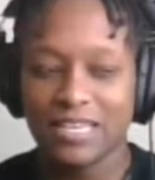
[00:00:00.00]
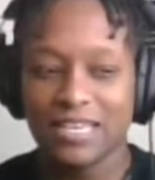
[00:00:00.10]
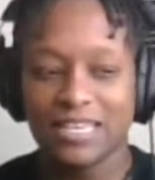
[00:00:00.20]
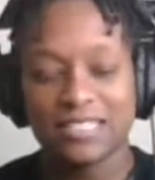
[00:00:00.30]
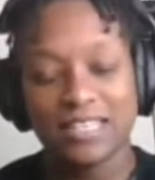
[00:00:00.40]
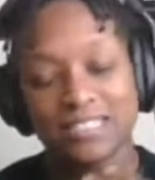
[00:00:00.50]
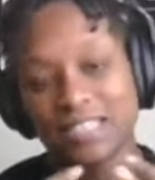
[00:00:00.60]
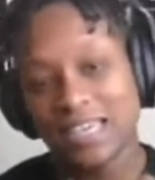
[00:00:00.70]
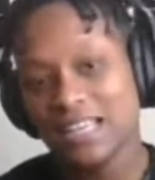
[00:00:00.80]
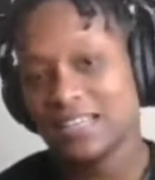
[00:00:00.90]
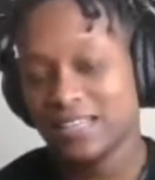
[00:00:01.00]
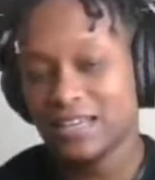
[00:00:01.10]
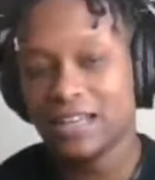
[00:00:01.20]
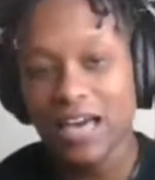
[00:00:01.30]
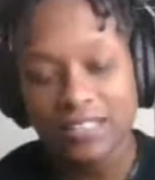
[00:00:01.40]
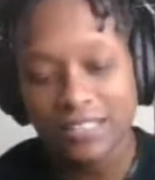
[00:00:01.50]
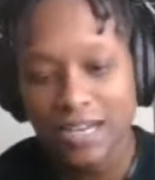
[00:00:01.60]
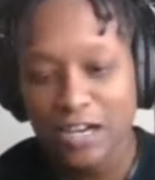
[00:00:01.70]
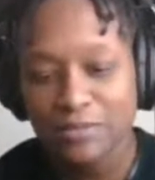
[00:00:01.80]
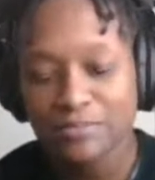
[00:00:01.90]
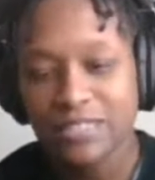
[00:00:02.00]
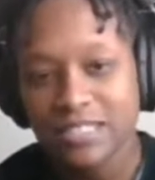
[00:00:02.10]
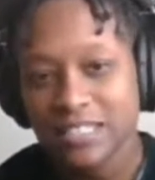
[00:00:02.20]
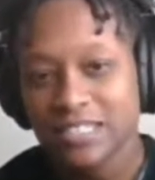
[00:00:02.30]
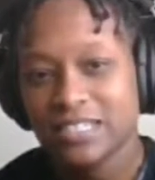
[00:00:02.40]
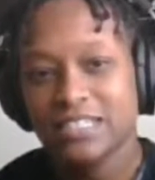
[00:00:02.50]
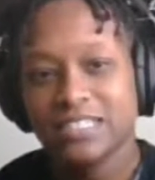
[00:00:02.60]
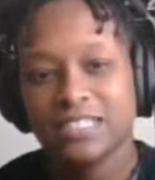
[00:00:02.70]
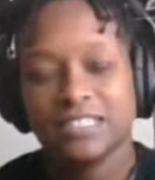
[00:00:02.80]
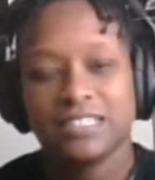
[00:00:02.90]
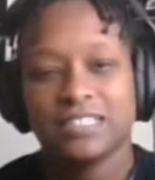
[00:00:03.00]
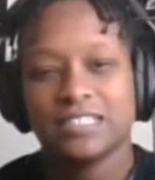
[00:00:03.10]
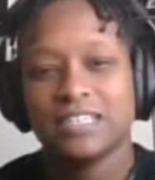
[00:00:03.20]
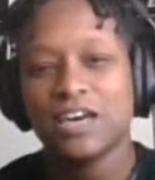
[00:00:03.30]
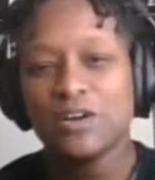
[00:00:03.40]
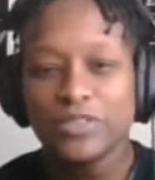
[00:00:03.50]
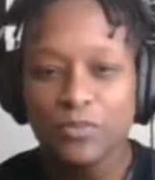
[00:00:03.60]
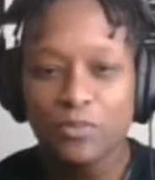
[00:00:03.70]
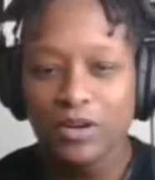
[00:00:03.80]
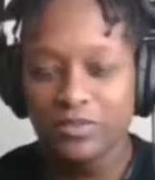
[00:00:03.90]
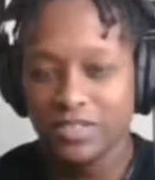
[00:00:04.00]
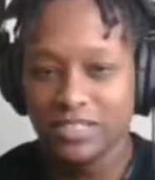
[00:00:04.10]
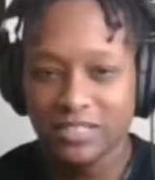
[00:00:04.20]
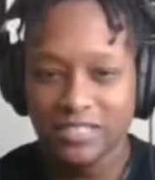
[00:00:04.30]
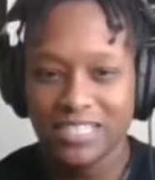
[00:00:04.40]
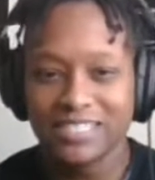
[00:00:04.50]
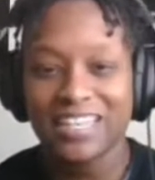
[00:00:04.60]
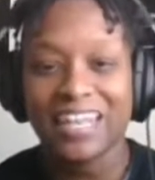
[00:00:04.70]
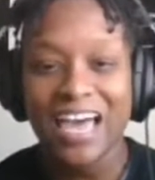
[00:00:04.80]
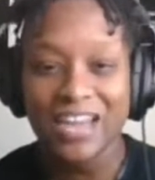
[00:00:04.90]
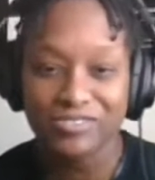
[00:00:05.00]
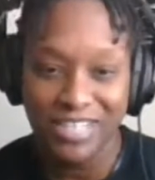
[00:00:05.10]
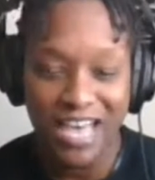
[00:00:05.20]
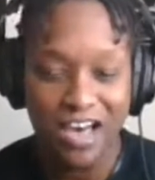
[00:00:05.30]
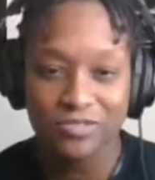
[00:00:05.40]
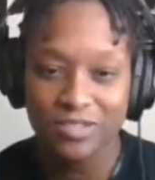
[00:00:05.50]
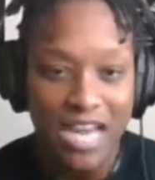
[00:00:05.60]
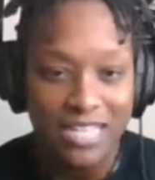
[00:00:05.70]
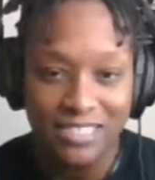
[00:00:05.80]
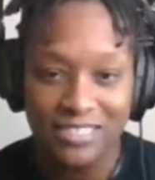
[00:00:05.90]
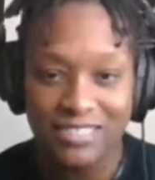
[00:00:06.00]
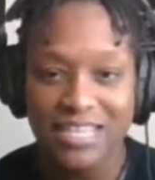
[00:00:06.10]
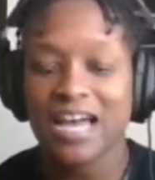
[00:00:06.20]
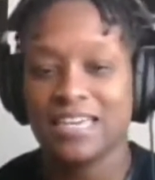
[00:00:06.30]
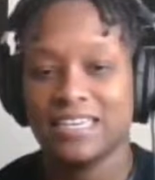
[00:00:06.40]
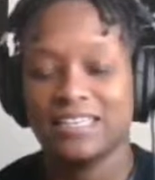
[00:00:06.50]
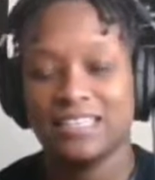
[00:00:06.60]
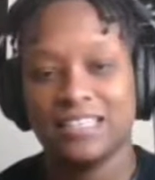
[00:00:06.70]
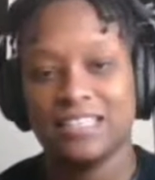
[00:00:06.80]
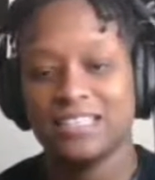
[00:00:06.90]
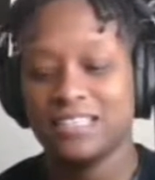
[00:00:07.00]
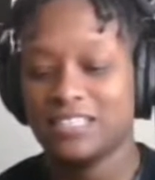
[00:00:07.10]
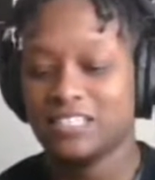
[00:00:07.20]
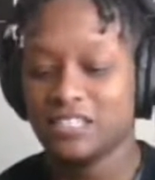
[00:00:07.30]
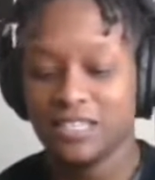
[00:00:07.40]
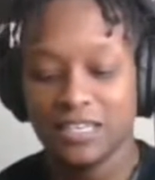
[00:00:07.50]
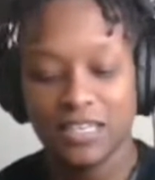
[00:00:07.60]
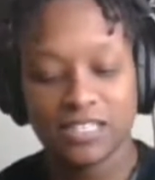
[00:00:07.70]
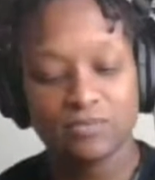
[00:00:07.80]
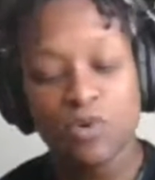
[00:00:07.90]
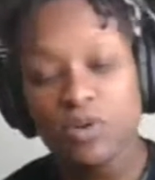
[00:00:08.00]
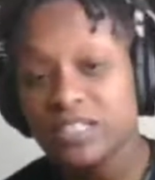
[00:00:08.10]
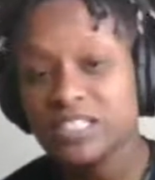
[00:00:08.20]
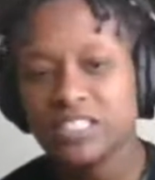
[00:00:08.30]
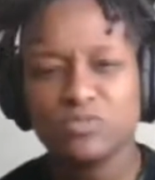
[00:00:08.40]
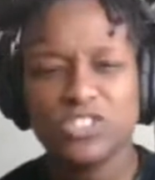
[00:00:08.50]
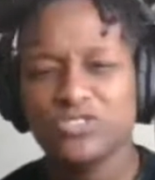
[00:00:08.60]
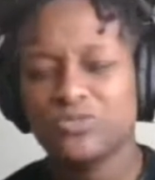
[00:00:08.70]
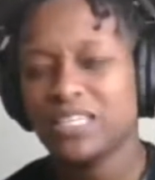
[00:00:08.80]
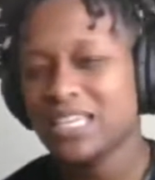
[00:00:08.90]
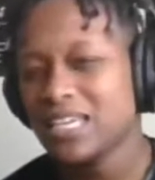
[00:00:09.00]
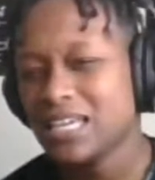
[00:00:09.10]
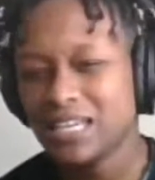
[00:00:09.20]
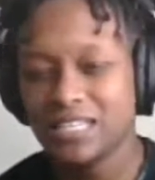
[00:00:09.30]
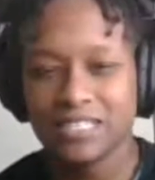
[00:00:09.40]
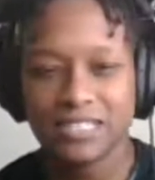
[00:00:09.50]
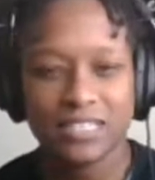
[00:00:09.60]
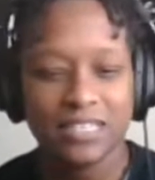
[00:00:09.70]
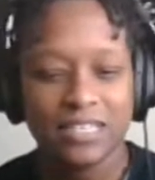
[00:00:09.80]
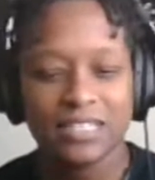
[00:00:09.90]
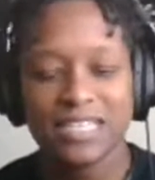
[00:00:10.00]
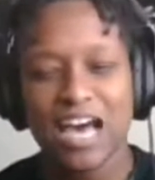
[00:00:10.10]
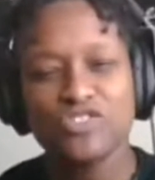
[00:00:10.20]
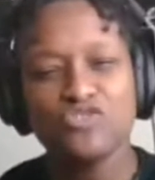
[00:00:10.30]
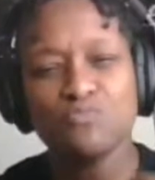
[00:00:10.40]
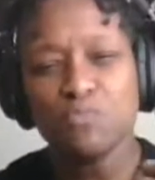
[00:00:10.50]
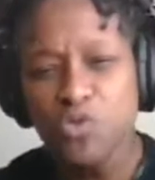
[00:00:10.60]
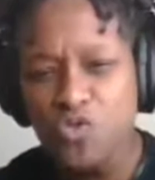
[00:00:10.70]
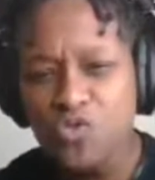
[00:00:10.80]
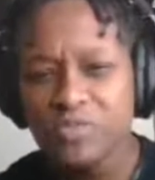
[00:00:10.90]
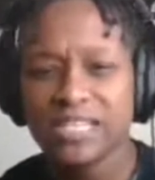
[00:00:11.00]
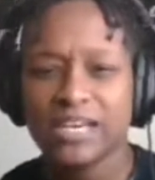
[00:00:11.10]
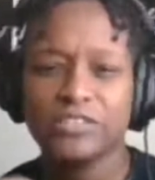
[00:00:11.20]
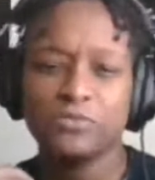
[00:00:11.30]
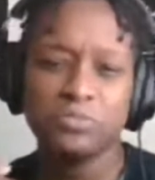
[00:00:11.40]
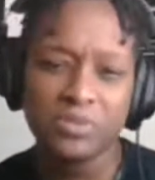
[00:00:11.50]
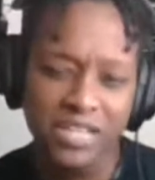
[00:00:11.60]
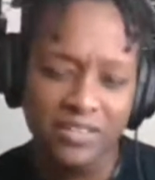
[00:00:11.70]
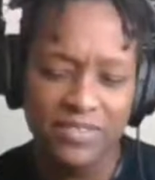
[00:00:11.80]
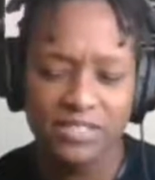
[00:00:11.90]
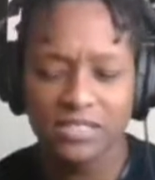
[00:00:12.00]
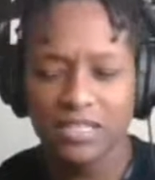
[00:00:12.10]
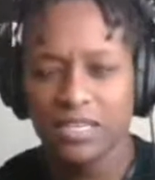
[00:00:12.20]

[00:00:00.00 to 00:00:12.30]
as I state a lot of times, health and wellness is a lifestyle, not just a diet. It's it's more than just what you eat. It's how you move, it's how you breathe, it's